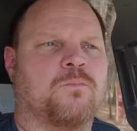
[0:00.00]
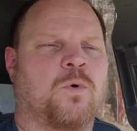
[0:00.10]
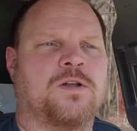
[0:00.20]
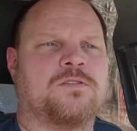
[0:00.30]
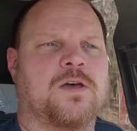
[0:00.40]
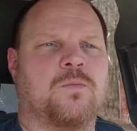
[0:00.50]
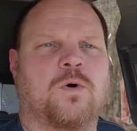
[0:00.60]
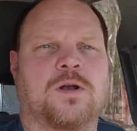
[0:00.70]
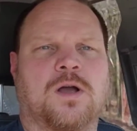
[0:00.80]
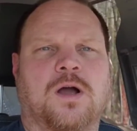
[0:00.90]
Once on
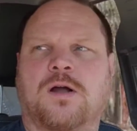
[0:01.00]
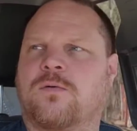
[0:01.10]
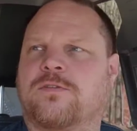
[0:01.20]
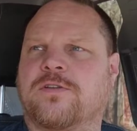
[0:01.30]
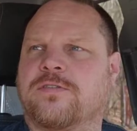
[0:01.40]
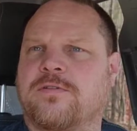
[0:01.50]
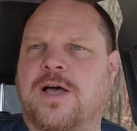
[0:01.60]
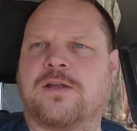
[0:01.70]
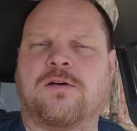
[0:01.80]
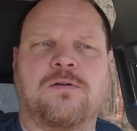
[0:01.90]
one car, it was a
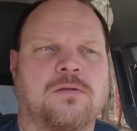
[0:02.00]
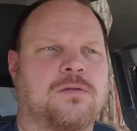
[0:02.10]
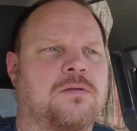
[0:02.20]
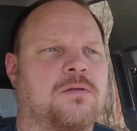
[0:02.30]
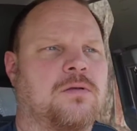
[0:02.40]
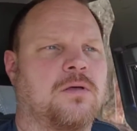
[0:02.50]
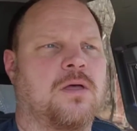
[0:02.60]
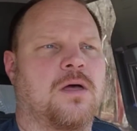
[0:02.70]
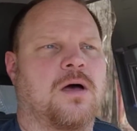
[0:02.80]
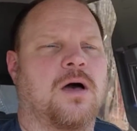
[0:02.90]
throttle
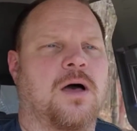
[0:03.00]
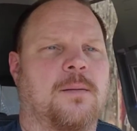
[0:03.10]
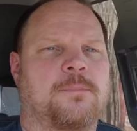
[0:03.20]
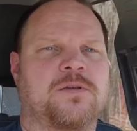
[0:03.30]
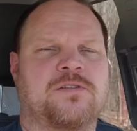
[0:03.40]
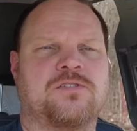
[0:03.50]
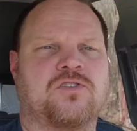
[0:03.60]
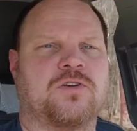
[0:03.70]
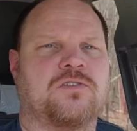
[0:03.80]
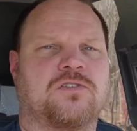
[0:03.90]

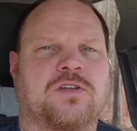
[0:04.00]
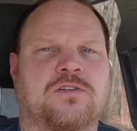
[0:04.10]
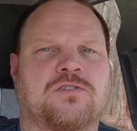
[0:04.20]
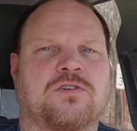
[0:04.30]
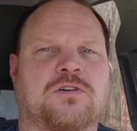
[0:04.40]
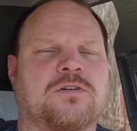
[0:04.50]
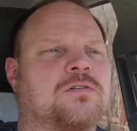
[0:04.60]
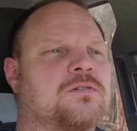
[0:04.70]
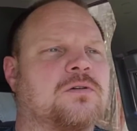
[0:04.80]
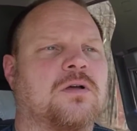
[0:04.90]
position sensor.
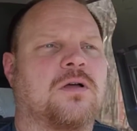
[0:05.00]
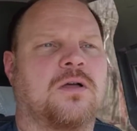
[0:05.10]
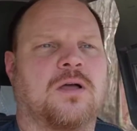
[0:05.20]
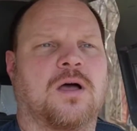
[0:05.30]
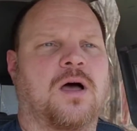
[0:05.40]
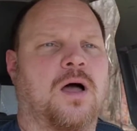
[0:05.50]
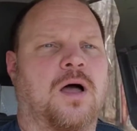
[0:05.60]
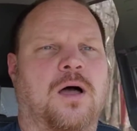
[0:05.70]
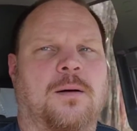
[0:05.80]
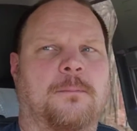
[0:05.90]

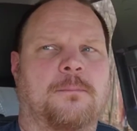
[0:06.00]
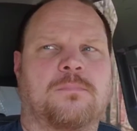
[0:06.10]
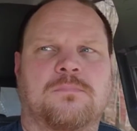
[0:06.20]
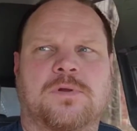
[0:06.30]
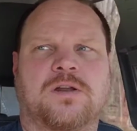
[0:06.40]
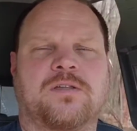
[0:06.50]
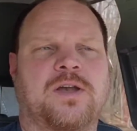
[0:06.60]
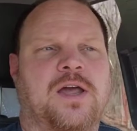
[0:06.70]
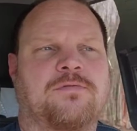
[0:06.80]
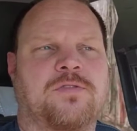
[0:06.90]
But other than
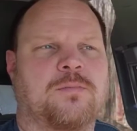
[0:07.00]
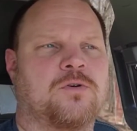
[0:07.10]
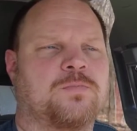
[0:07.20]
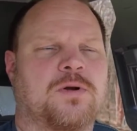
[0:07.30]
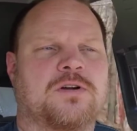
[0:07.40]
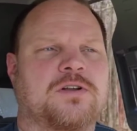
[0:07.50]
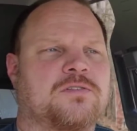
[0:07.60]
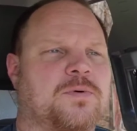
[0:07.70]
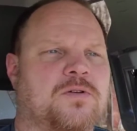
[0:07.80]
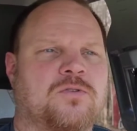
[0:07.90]
that, for the most part, it's
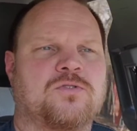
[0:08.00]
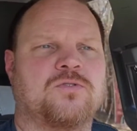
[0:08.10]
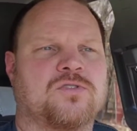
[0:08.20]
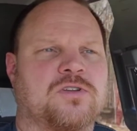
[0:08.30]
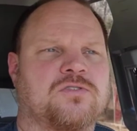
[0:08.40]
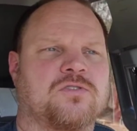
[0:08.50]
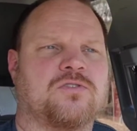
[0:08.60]
been O2 sensors.